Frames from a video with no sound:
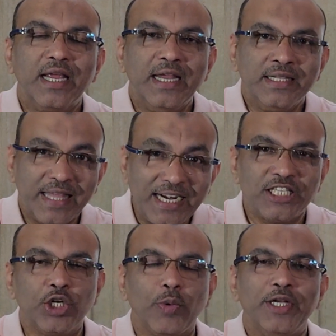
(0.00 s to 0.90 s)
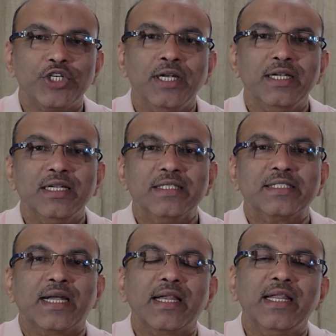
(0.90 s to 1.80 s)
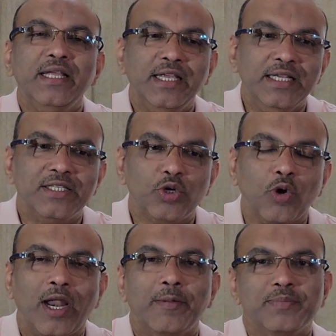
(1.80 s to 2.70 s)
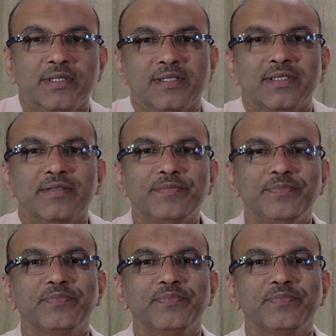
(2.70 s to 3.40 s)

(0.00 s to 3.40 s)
In that situation, suddenly he collapses.